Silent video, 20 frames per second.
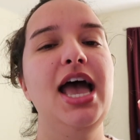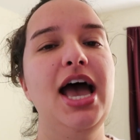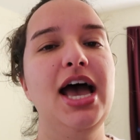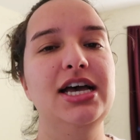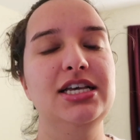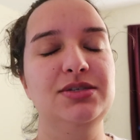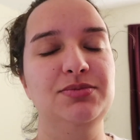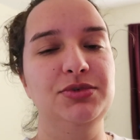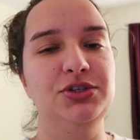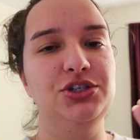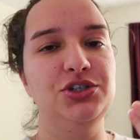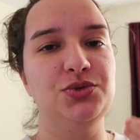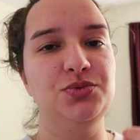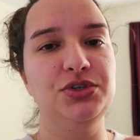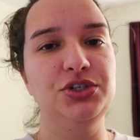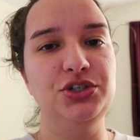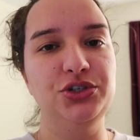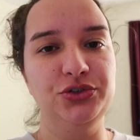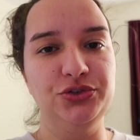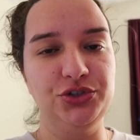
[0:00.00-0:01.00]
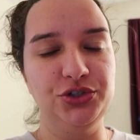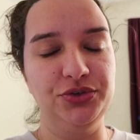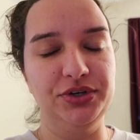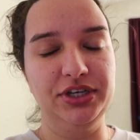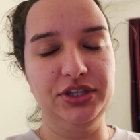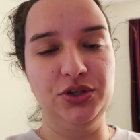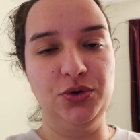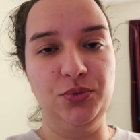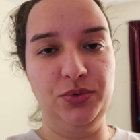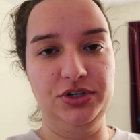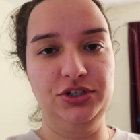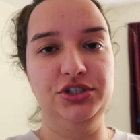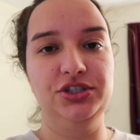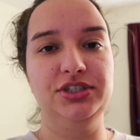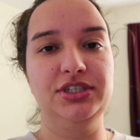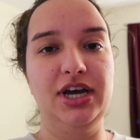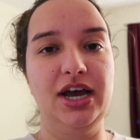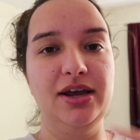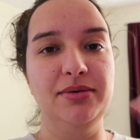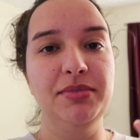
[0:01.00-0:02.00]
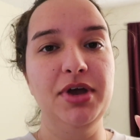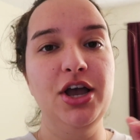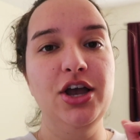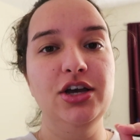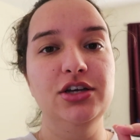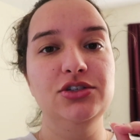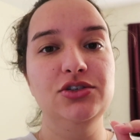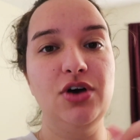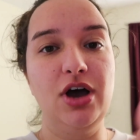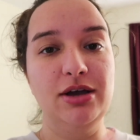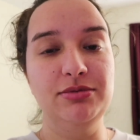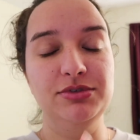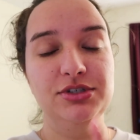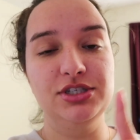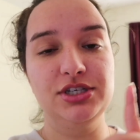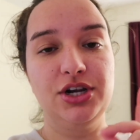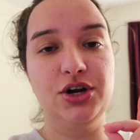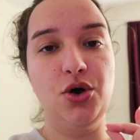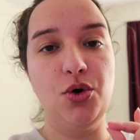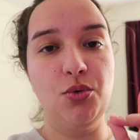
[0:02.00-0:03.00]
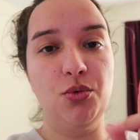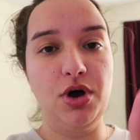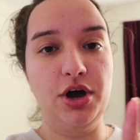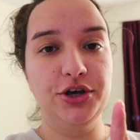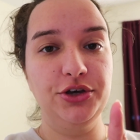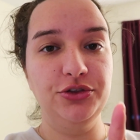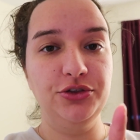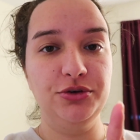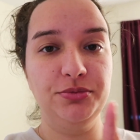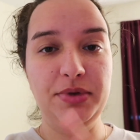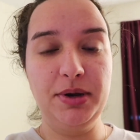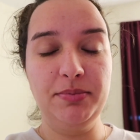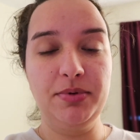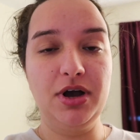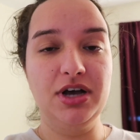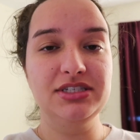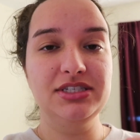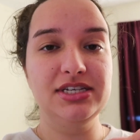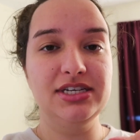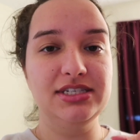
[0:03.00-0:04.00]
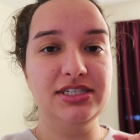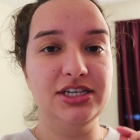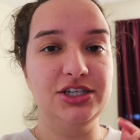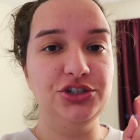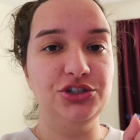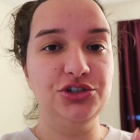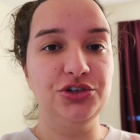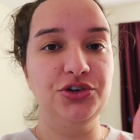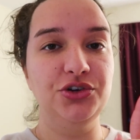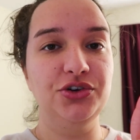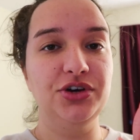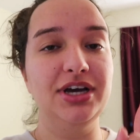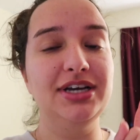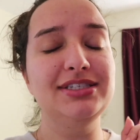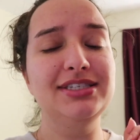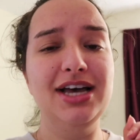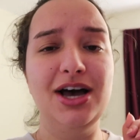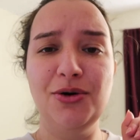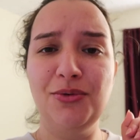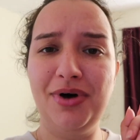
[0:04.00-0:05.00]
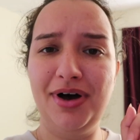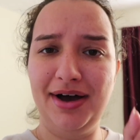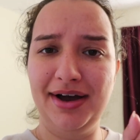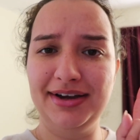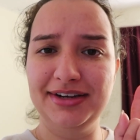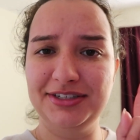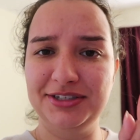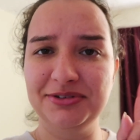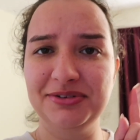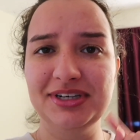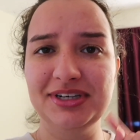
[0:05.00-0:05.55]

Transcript: as much as we do during the winter time. So I'm just gonna walk you through my process and show you guys how I do